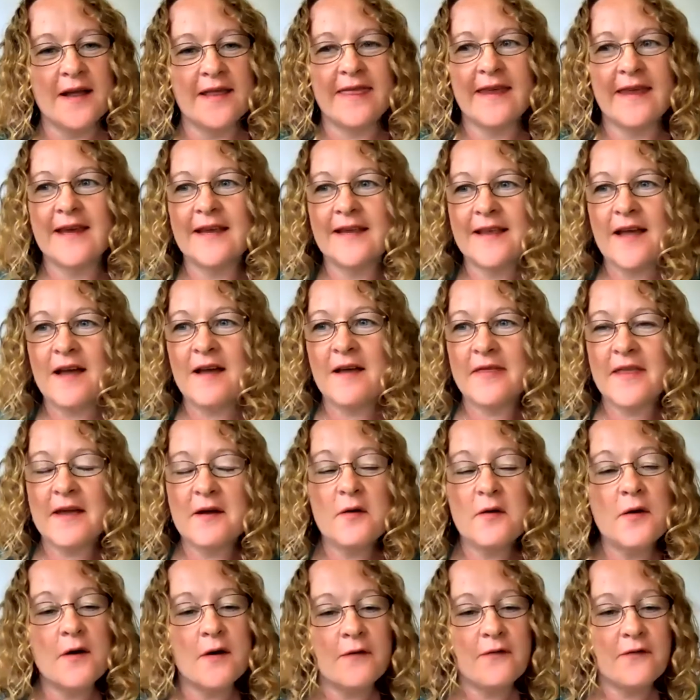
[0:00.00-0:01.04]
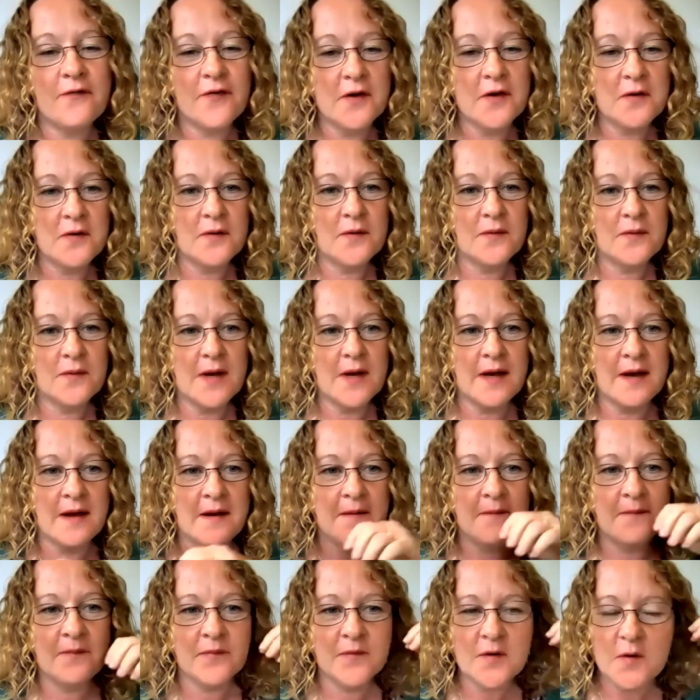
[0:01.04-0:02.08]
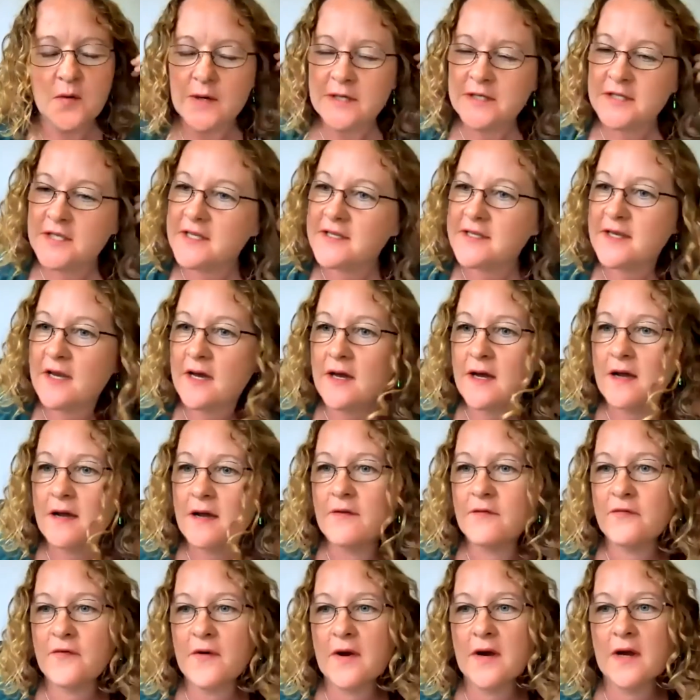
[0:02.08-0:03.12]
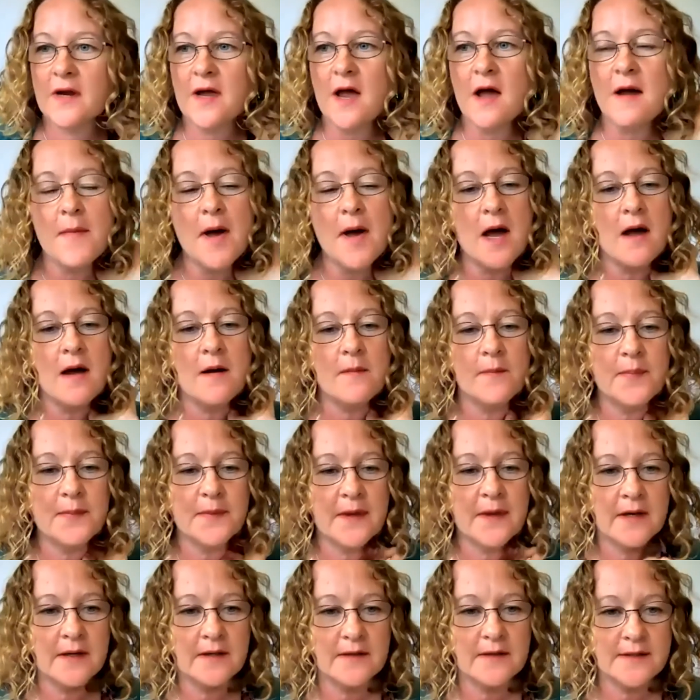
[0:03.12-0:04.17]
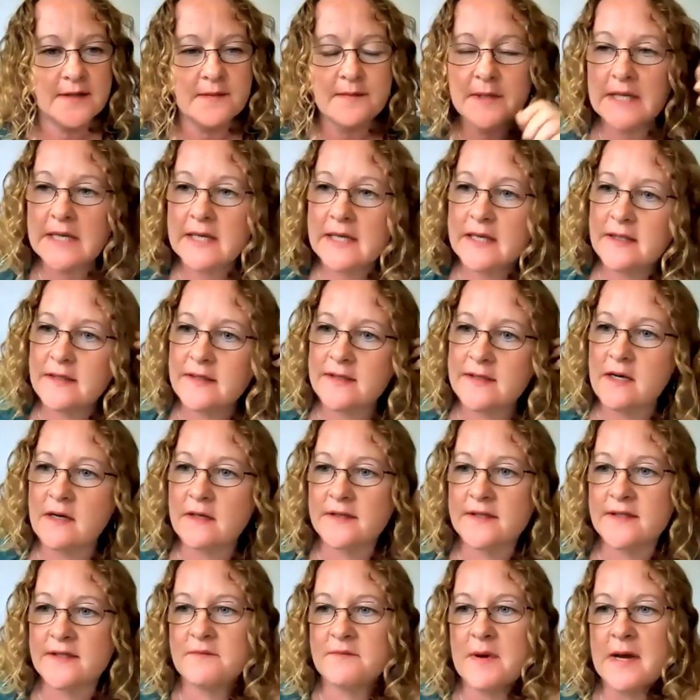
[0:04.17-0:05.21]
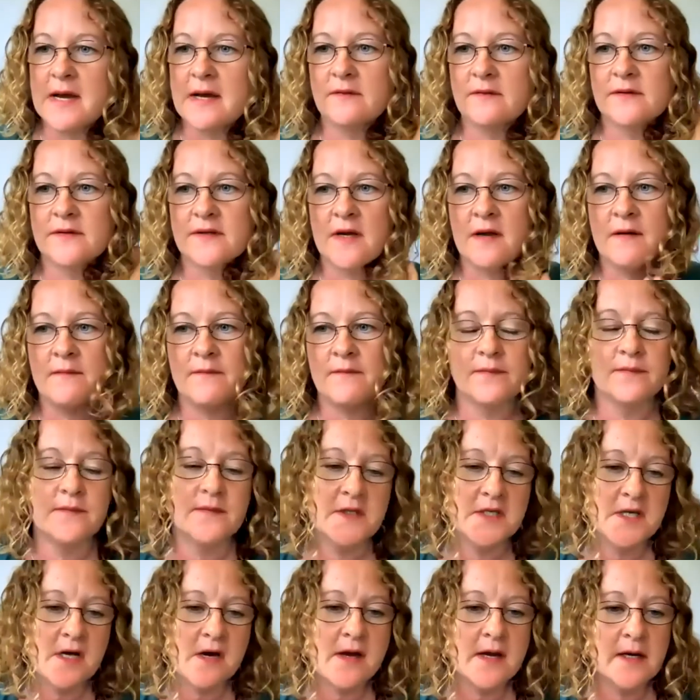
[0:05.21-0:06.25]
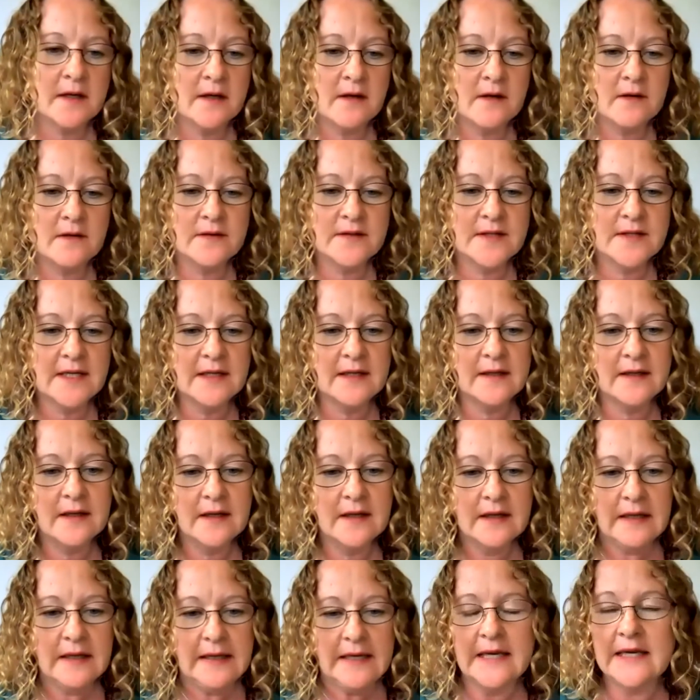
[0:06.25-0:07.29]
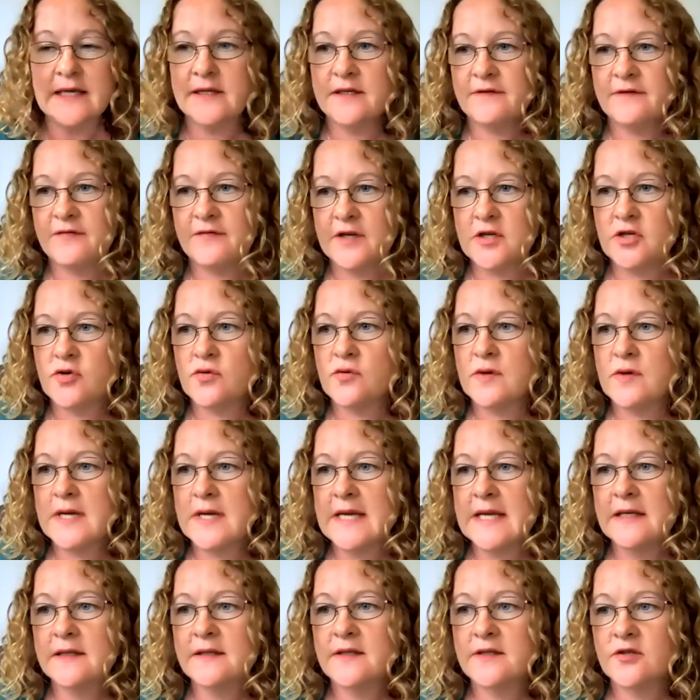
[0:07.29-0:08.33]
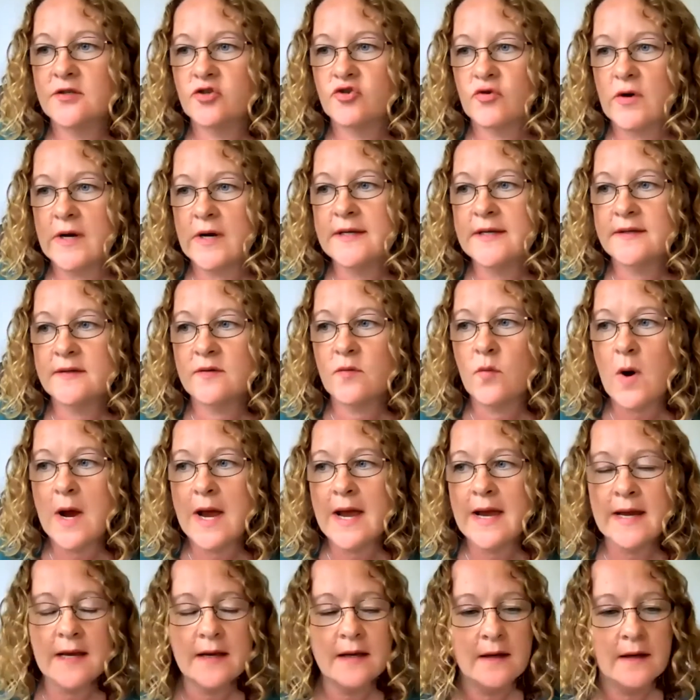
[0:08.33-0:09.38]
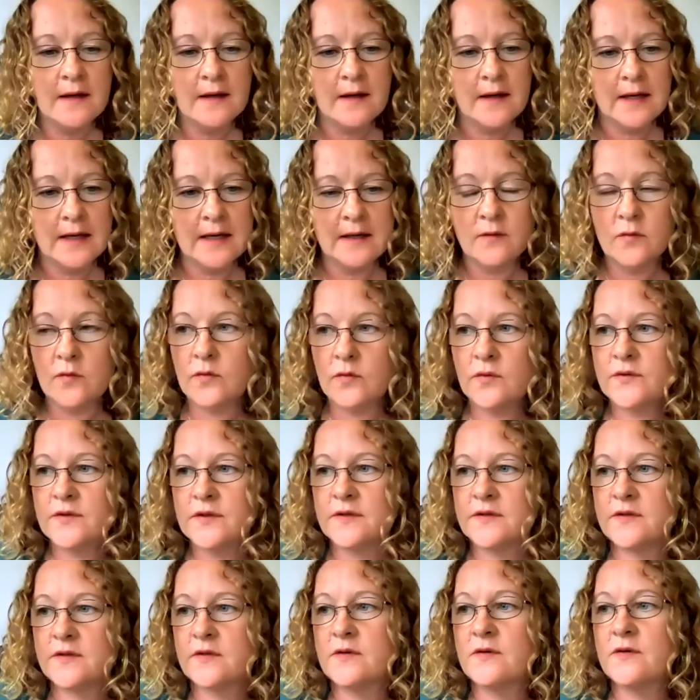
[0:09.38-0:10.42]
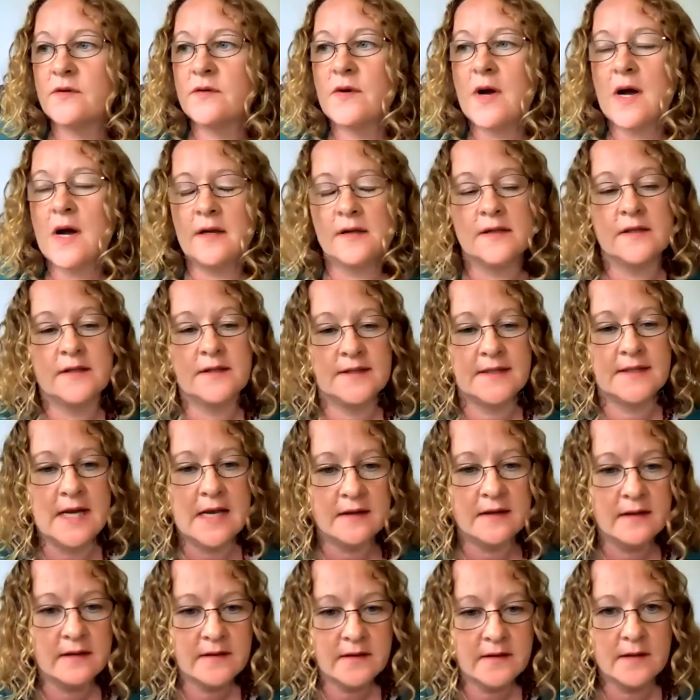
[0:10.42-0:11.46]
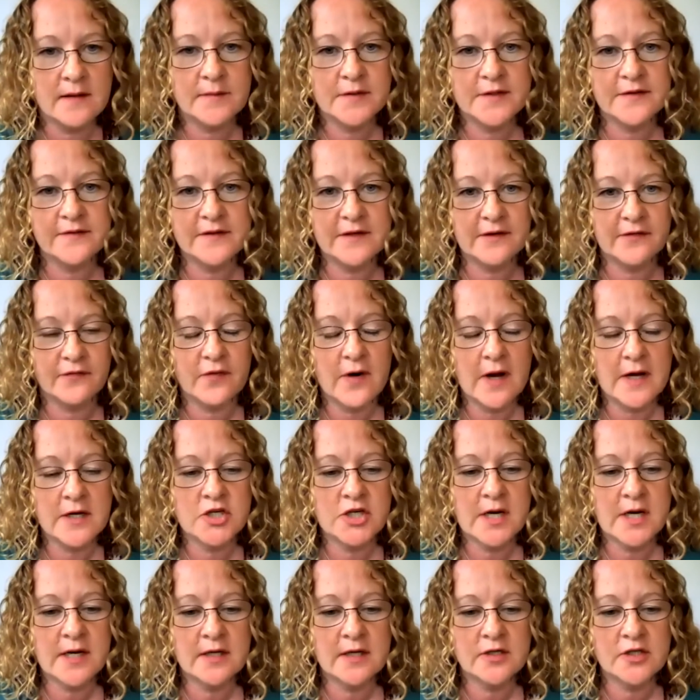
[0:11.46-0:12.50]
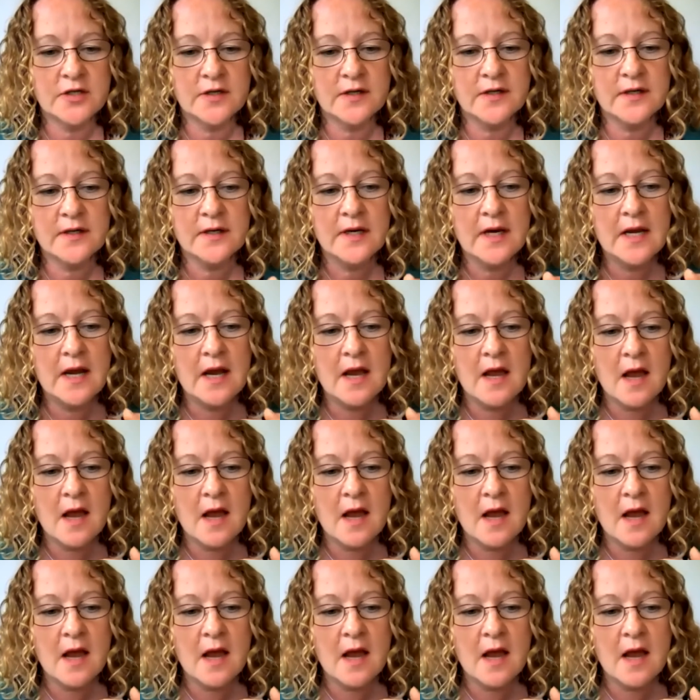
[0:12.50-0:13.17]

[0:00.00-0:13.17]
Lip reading: I think there are a few questions that have come up that somebody has asked about diagnosing individual needs straight away in order to understand the types of differentiation.